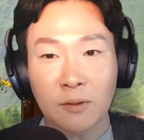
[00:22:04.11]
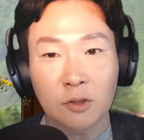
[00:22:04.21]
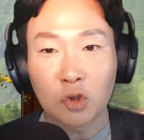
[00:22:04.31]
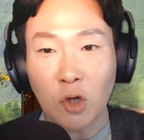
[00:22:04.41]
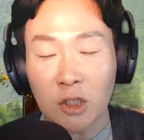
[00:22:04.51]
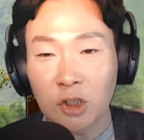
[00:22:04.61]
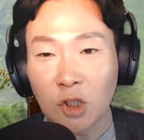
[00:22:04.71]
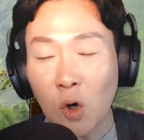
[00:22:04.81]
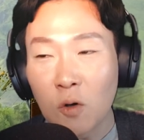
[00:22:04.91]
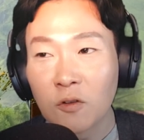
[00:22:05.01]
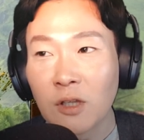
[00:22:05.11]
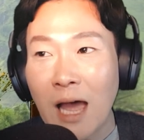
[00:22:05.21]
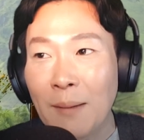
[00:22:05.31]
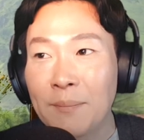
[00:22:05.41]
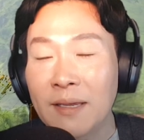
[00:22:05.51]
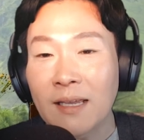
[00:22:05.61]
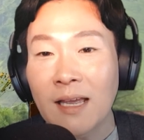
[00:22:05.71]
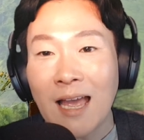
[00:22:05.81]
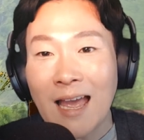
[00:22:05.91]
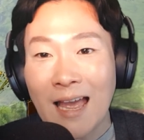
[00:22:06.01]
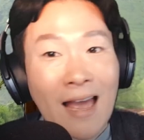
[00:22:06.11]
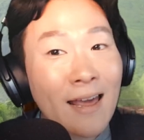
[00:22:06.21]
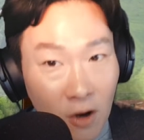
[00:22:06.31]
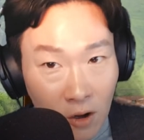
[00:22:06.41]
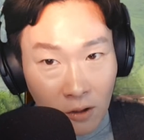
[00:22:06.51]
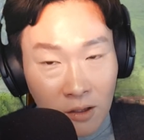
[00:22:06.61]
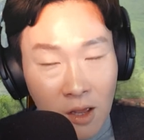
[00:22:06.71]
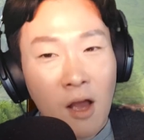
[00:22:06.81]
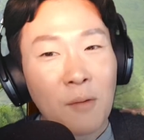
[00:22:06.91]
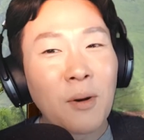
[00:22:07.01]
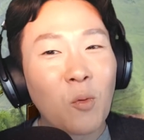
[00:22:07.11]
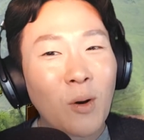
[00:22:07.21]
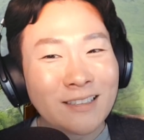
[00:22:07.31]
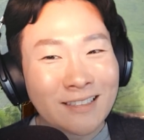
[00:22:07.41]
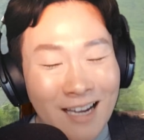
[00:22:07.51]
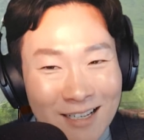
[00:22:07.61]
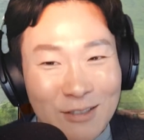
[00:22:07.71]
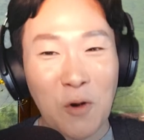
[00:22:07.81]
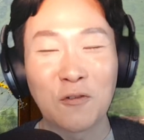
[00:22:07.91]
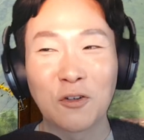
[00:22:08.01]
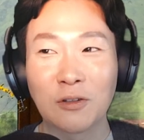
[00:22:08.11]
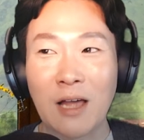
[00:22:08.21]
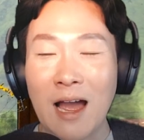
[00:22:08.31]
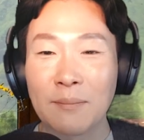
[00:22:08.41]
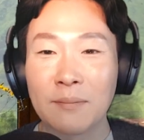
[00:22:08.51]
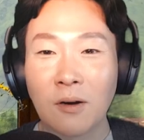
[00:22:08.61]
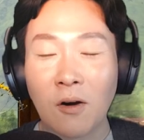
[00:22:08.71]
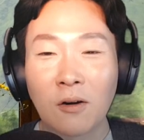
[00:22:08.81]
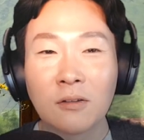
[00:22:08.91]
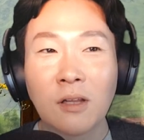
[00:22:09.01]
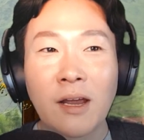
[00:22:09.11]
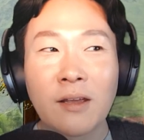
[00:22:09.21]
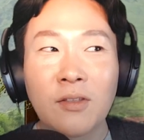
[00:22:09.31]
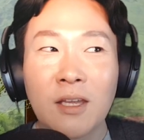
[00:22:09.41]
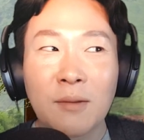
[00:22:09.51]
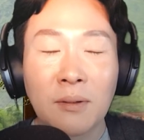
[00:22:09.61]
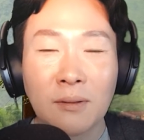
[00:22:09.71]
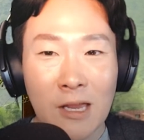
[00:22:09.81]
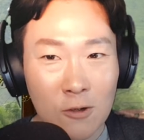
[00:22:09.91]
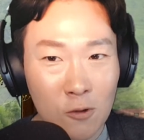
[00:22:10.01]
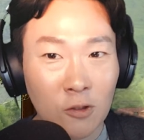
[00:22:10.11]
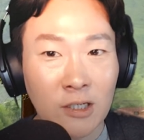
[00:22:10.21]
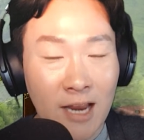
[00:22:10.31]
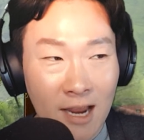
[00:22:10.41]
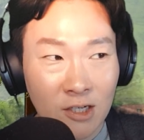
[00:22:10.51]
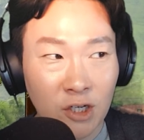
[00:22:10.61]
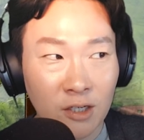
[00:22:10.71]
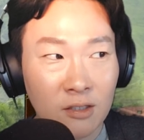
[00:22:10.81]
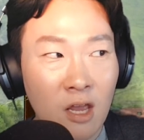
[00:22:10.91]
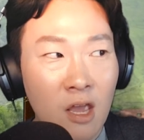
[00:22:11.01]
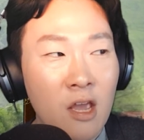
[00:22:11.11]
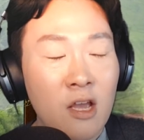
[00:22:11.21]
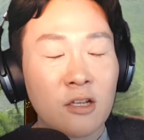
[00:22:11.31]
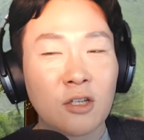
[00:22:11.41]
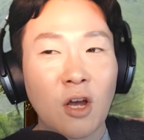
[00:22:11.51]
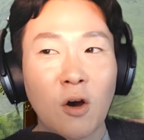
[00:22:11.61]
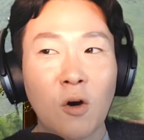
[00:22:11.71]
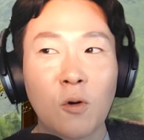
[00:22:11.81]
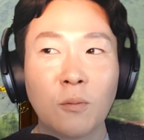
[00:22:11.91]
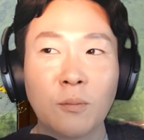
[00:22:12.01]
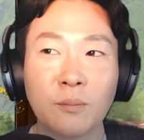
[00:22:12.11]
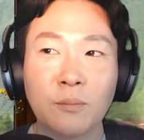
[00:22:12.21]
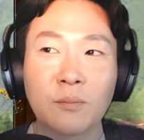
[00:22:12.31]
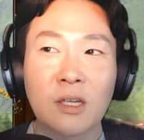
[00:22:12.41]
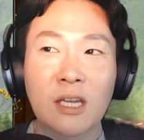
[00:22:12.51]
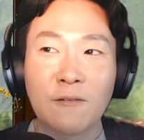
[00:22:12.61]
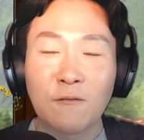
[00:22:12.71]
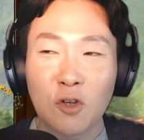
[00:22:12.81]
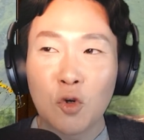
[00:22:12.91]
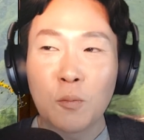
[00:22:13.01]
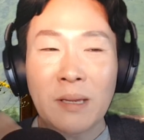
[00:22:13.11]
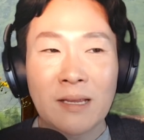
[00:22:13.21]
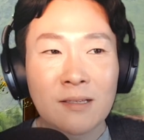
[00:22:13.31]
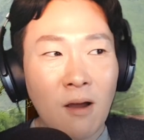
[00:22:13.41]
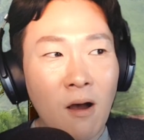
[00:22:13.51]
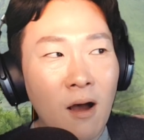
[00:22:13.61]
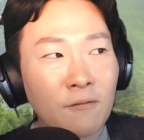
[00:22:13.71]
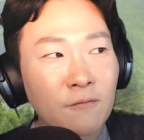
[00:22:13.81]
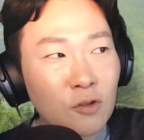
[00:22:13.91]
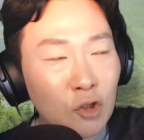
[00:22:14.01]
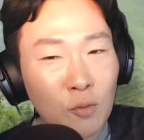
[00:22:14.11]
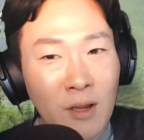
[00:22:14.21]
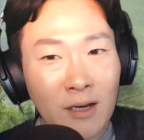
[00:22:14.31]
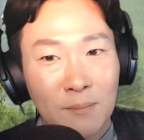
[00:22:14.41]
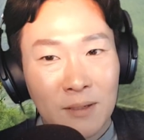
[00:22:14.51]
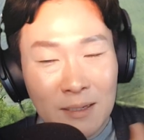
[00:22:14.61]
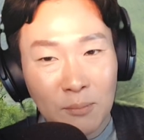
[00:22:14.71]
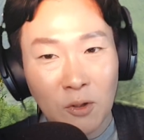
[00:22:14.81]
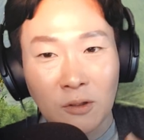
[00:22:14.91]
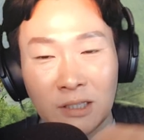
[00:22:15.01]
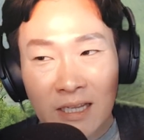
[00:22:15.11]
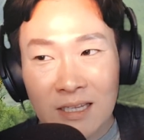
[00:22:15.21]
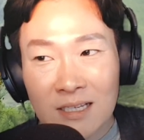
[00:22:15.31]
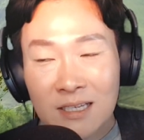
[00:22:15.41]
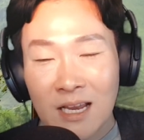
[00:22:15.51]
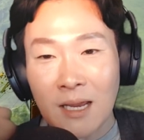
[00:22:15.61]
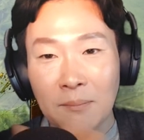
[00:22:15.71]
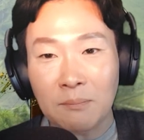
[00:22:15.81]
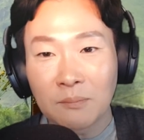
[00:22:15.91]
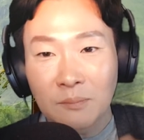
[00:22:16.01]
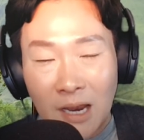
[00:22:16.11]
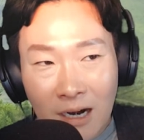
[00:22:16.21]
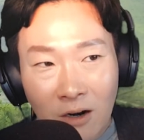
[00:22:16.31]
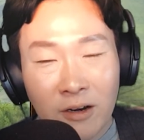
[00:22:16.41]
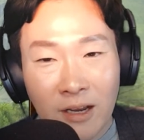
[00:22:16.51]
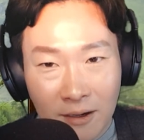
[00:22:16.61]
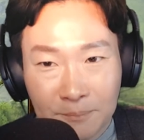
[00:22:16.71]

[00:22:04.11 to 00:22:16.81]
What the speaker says: structure overlapping at all. But what does overlap are like the political connections. So if you piss off too many people in the same area,